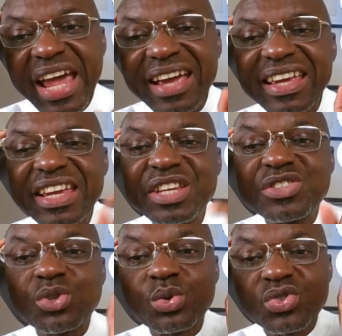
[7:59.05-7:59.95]
here
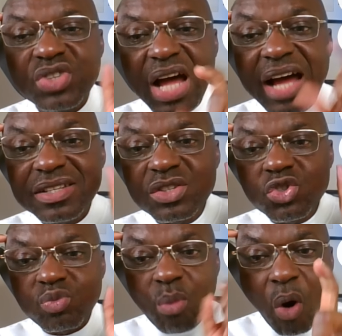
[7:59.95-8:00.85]
is to start
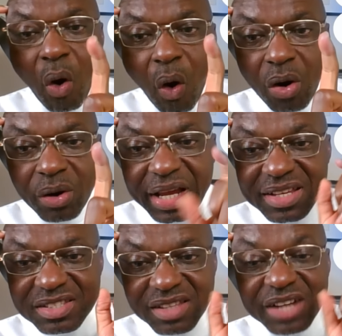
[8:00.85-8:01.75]
small,
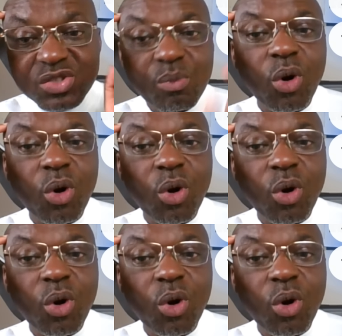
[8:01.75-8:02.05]
okay? Start